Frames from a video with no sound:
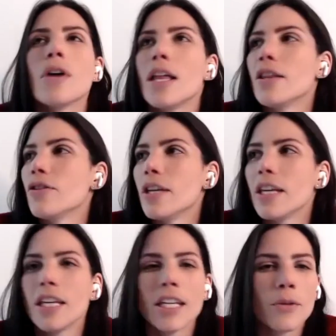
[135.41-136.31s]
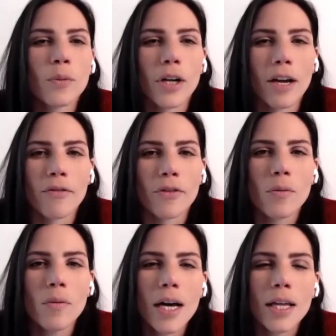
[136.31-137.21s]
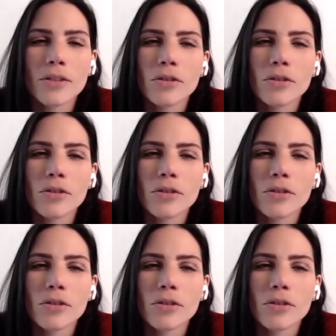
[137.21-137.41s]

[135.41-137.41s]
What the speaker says: and eat whatever you want.